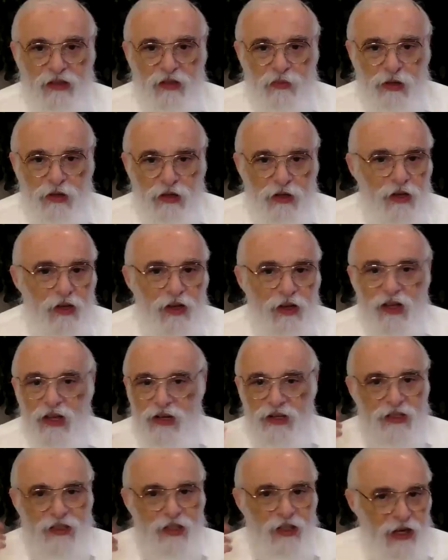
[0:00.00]
to be
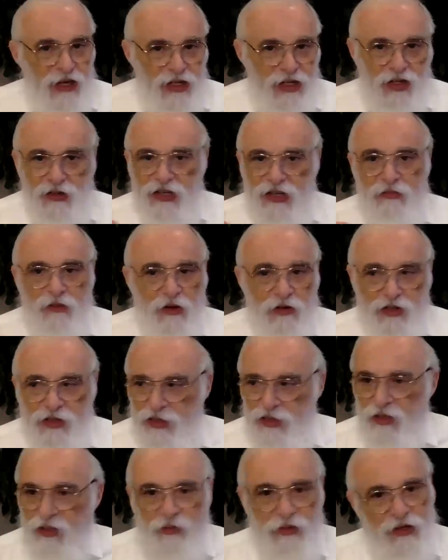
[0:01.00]
intellectually,
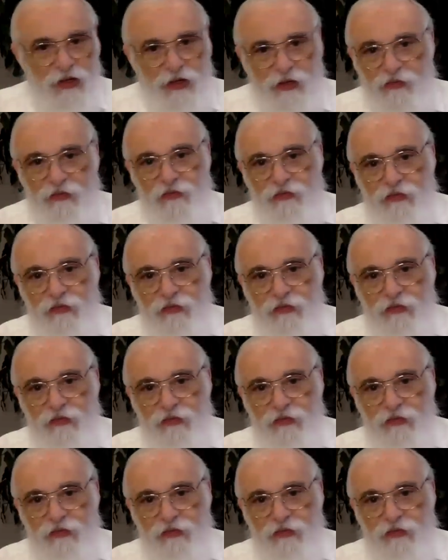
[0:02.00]
emotionally, to be